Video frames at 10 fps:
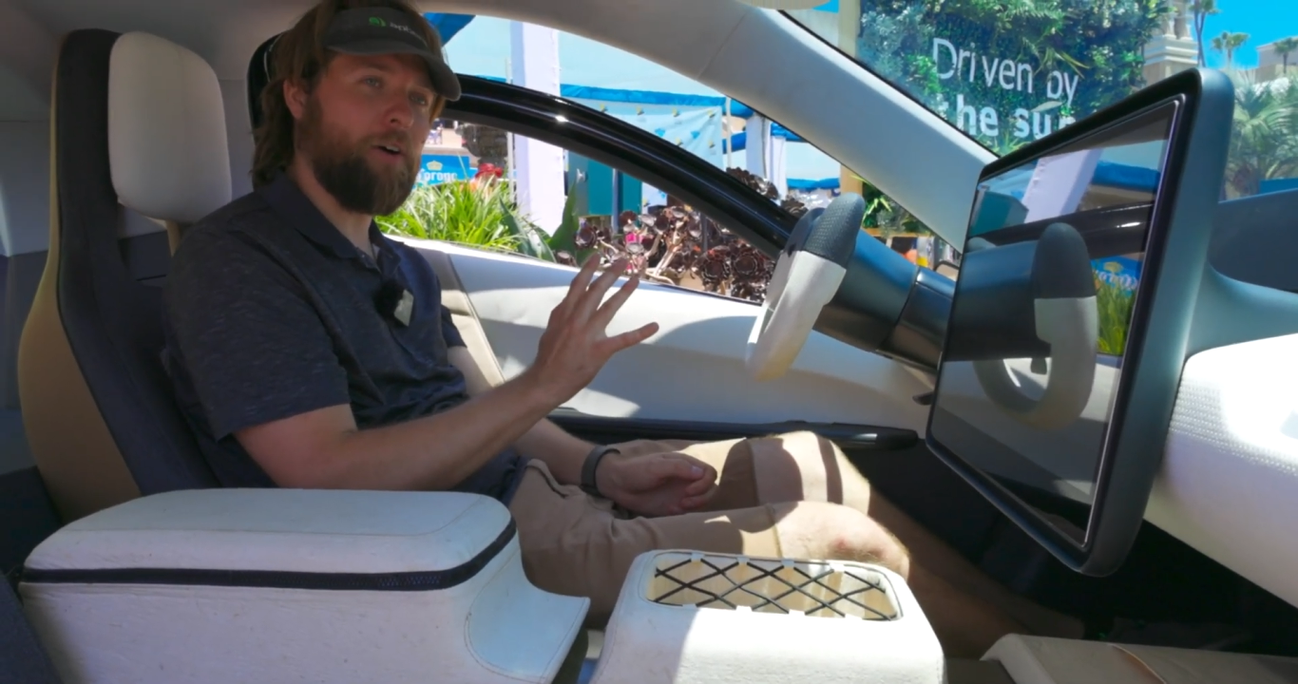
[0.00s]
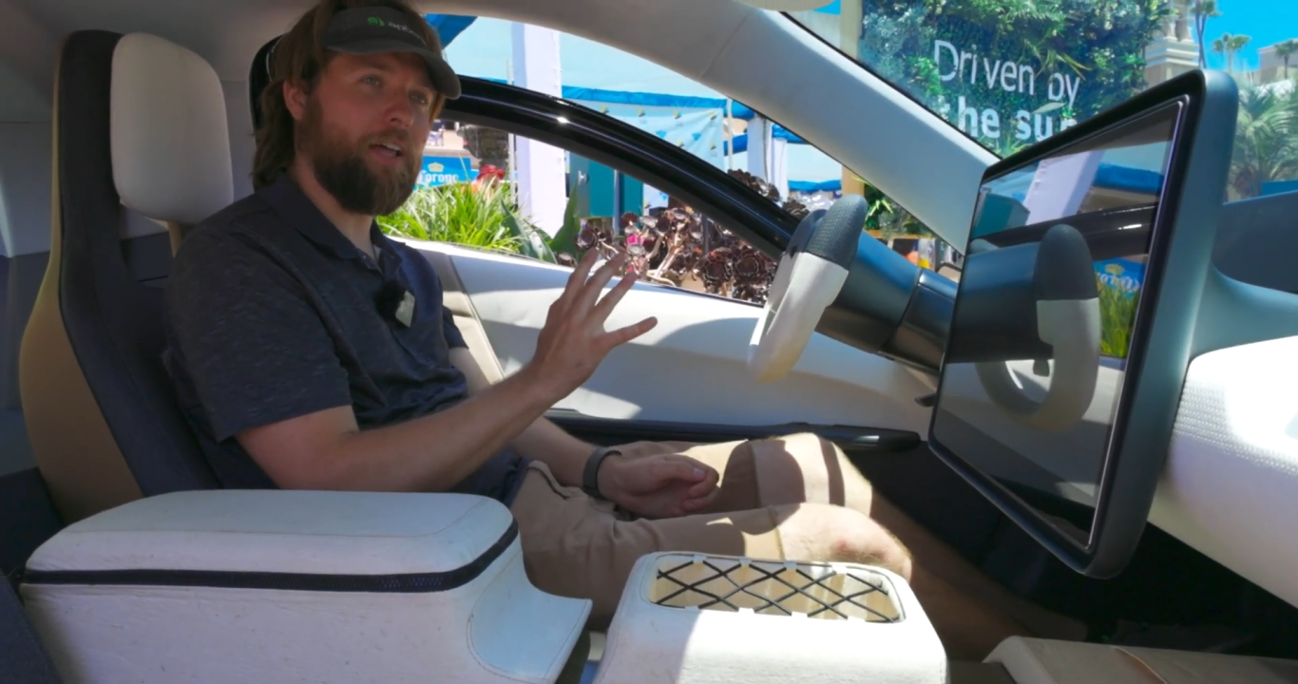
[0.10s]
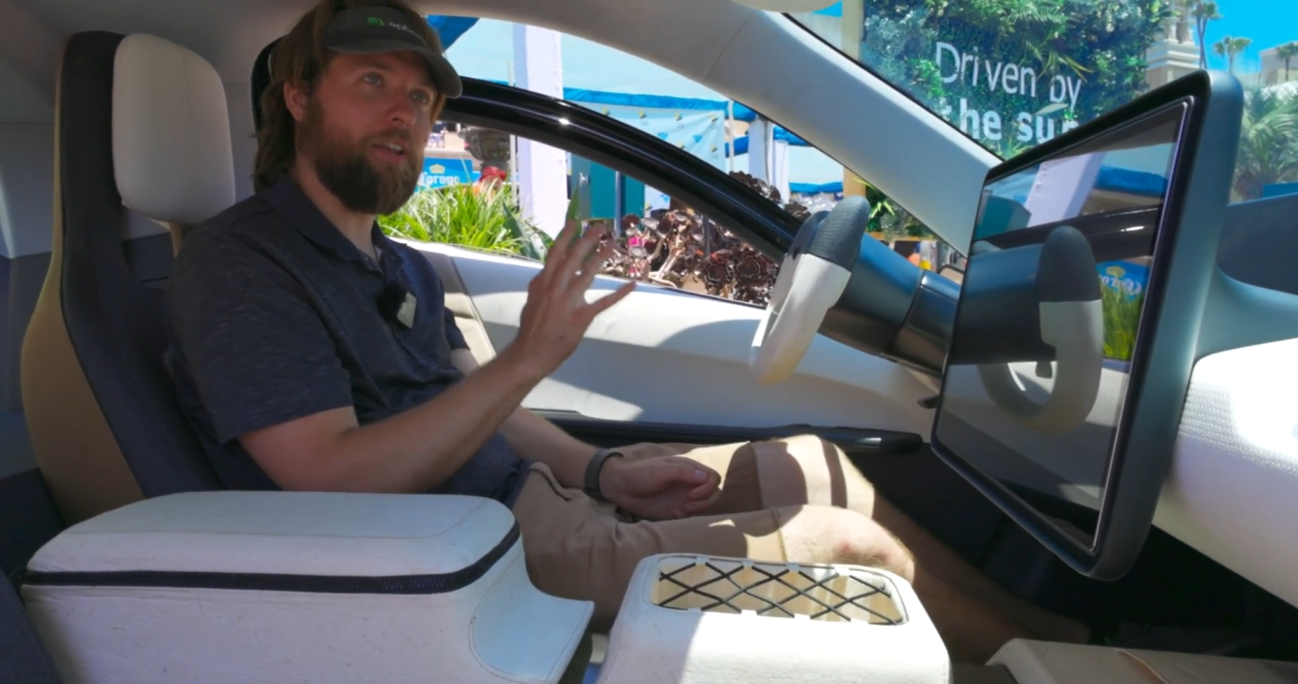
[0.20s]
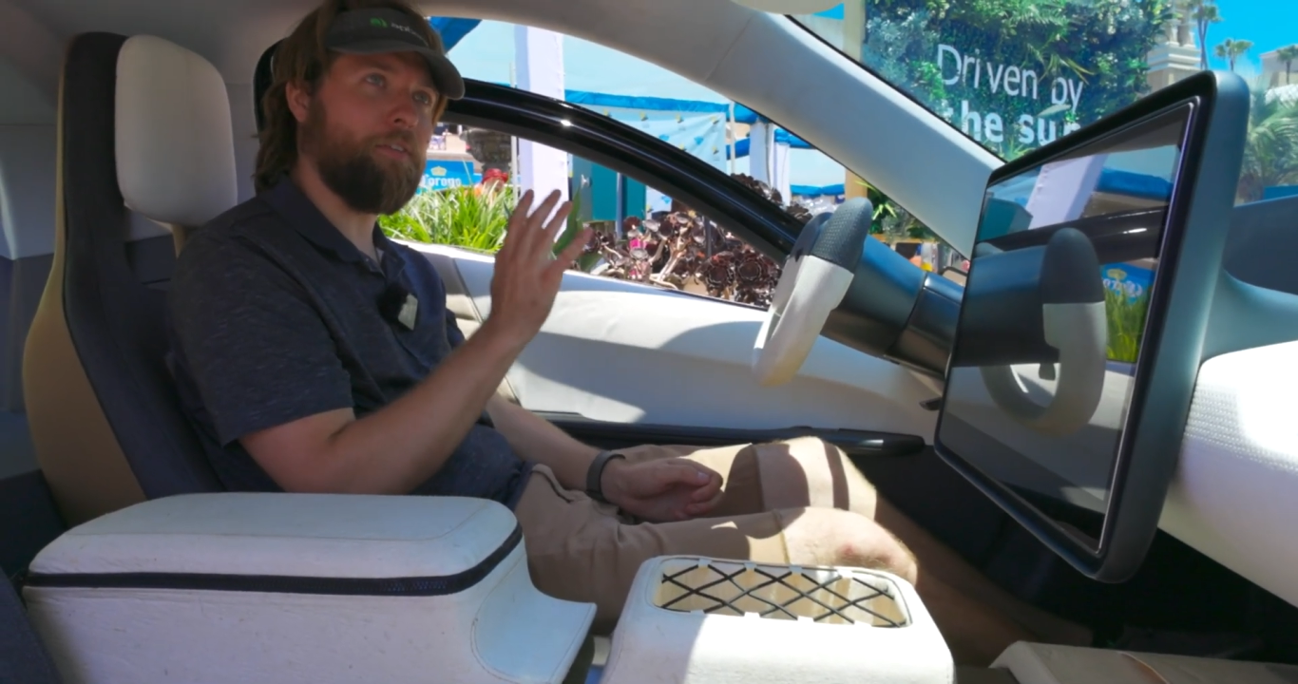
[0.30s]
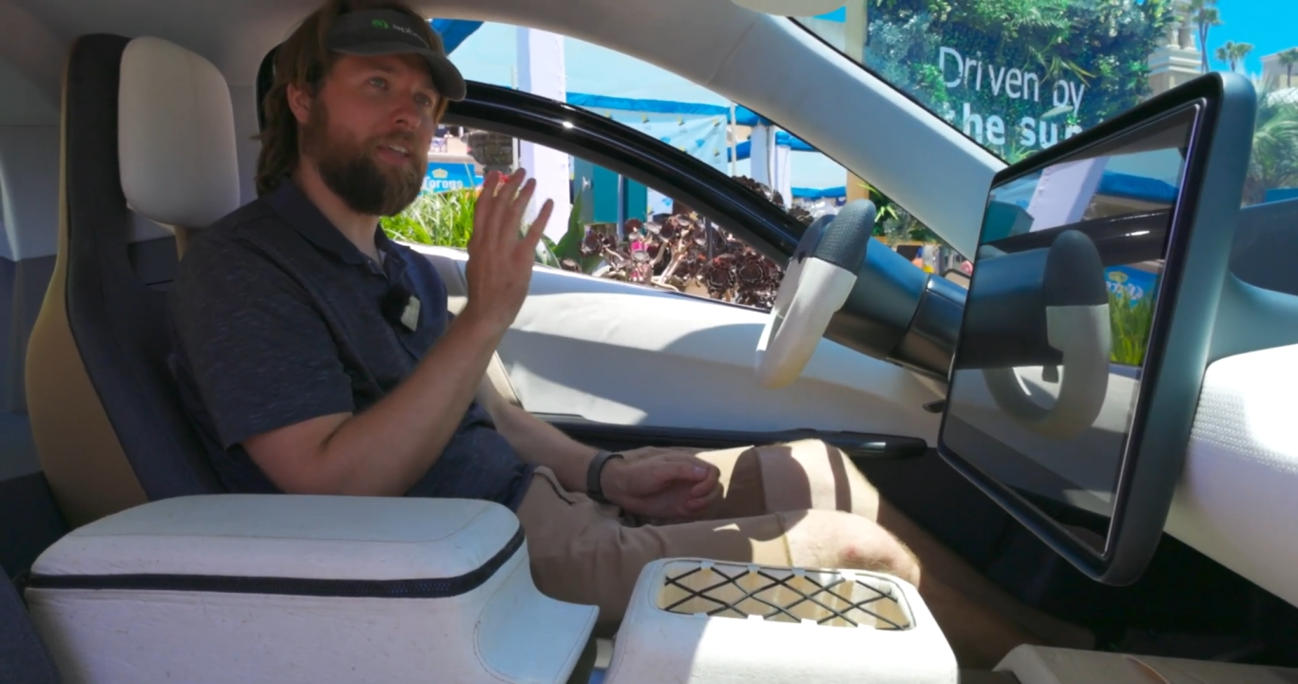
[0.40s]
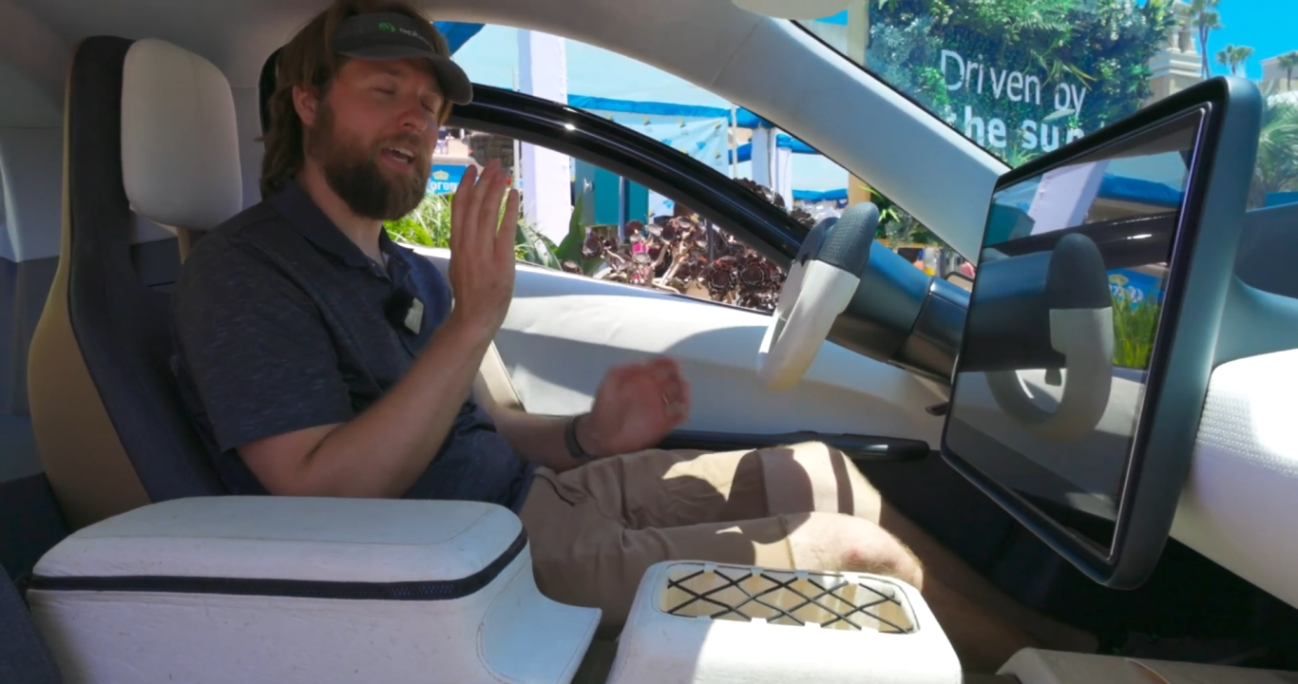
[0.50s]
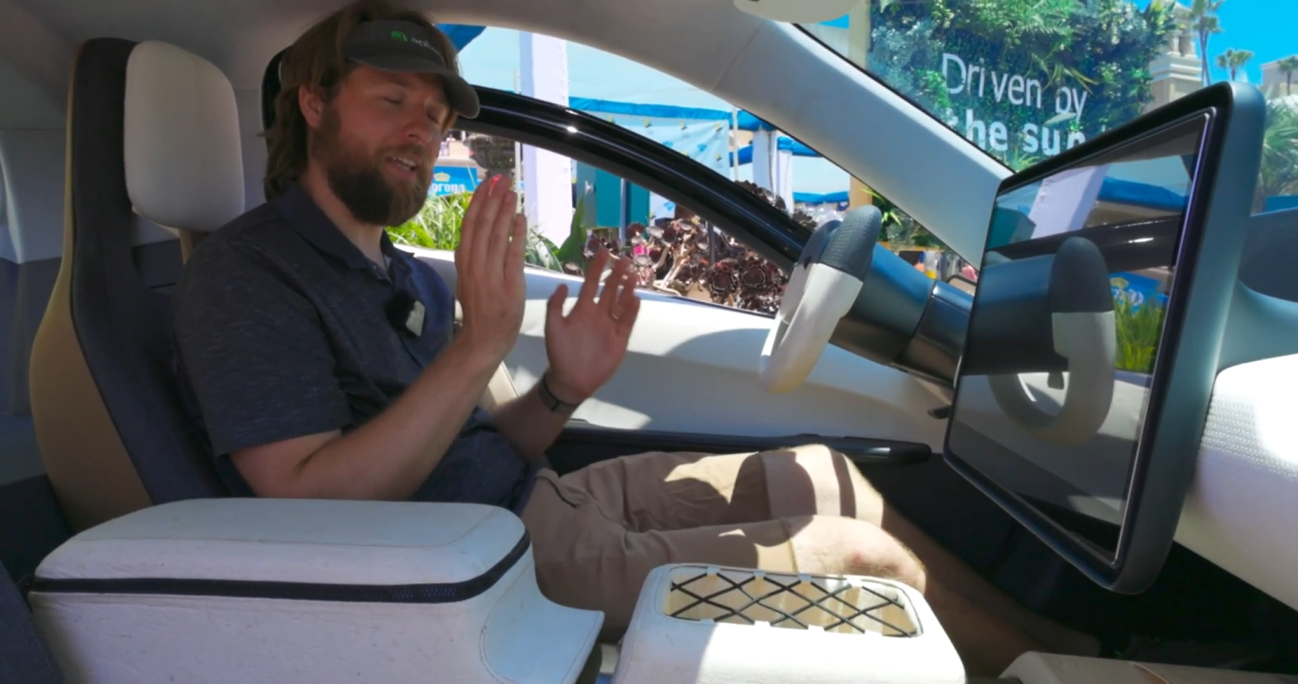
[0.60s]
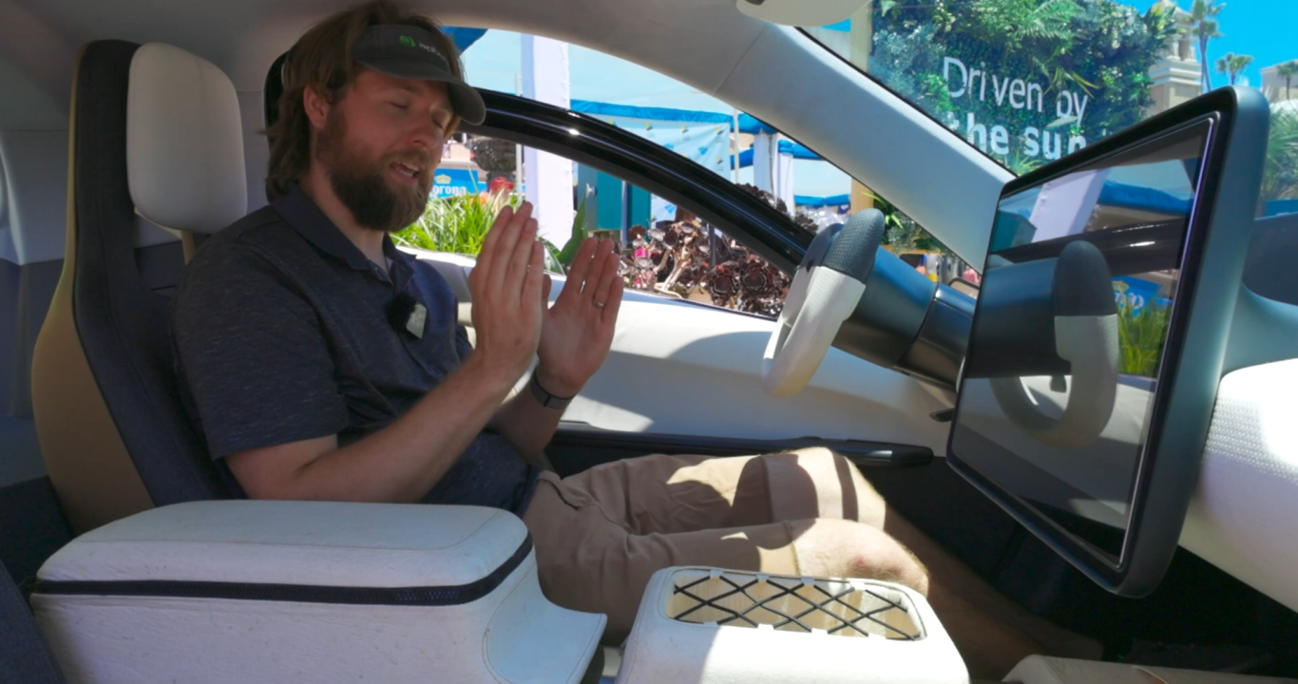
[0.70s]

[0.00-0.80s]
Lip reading: I love that